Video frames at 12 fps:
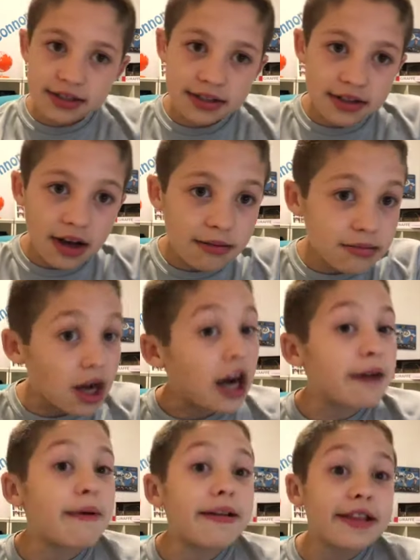stop
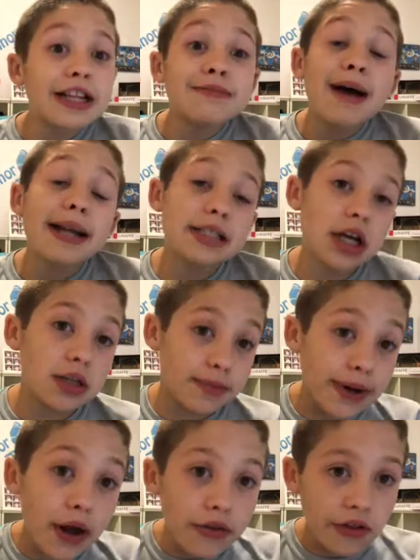talking about this match because
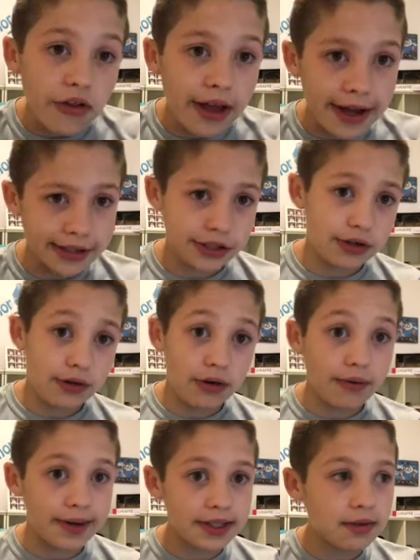we know the Lions are
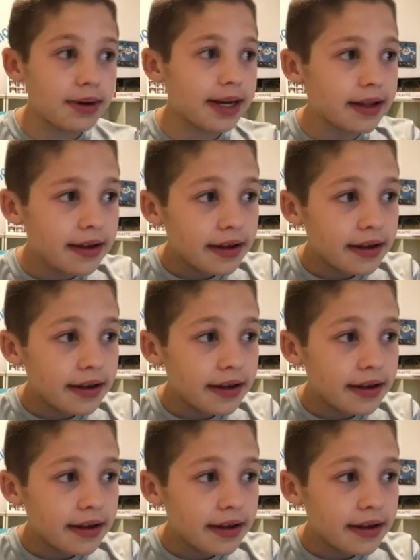going to win.